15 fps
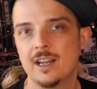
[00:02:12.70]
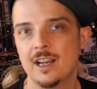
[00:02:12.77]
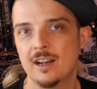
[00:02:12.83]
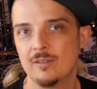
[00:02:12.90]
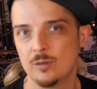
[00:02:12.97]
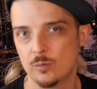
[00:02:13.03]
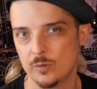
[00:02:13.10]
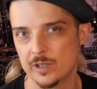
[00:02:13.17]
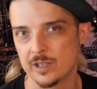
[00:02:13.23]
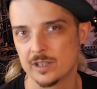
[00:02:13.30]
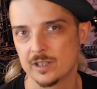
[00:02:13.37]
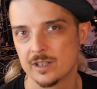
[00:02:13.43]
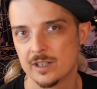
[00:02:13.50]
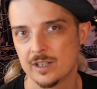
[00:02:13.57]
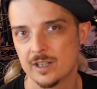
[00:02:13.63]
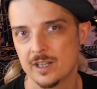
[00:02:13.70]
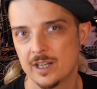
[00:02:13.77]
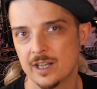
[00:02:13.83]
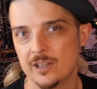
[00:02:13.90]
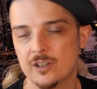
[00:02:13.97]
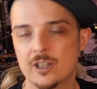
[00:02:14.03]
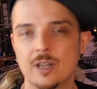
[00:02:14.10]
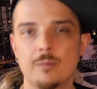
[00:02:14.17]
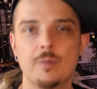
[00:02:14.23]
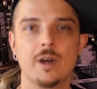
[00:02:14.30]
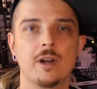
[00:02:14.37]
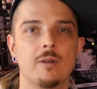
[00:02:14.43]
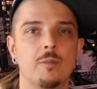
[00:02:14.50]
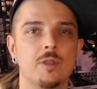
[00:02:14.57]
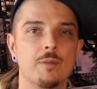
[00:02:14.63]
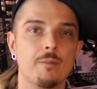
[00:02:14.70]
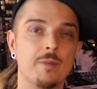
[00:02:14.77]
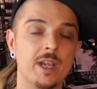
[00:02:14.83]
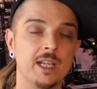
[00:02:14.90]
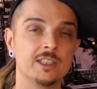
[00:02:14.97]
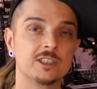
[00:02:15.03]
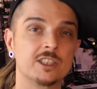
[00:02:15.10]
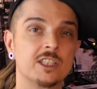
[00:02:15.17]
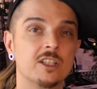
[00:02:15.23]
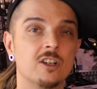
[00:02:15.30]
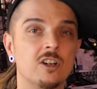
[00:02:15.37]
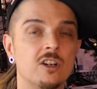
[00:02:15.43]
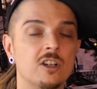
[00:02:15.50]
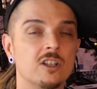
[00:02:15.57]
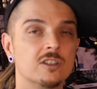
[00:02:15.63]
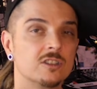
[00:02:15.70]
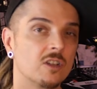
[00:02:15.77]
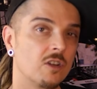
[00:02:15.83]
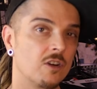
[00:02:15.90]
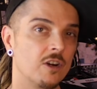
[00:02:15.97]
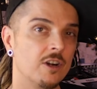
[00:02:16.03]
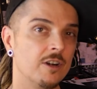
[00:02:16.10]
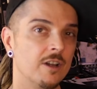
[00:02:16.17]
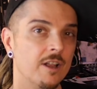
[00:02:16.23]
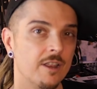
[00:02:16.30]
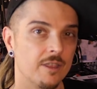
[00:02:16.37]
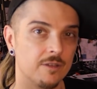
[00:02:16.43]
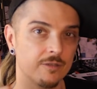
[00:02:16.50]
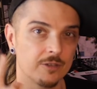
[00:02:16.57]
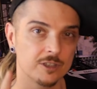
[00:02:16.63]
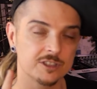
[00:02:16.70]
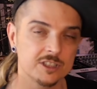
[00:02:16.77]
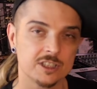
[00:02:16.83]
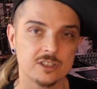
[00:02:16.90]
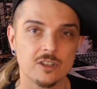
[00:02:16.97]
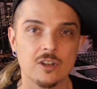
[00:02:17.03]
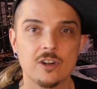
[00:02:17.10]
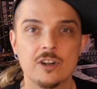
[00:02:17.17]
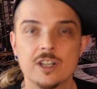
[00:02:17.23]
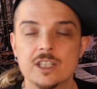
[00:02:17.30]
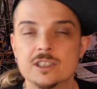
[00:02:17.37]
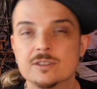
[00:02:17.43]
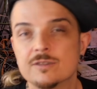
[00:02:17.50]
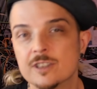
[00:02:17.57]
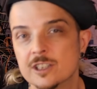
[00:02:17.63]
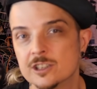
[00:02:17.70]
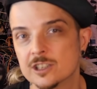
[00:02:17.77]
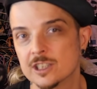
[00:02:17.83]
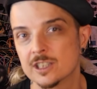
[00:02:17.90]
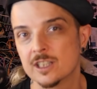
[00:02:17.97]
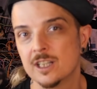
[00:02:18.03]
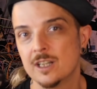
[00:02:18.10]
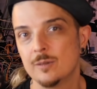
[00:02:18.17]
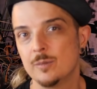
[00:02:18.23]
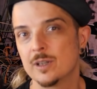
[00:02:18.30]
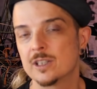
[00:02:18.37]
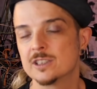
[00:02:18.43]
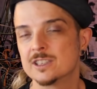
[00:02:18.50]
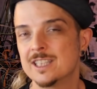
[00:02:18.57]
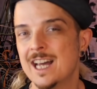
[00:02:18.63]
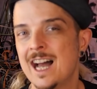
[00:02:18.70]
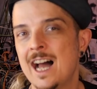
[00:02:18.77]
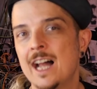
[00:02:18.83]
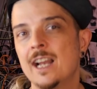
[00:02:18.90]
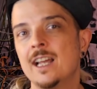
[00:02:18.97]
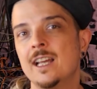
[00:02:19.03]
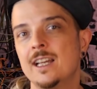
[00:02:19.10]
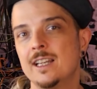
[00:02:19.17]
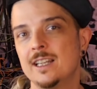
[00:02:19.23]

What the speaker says: every week and you'll get better. But the main skill to learn, the first thing to learn is finishing, because that's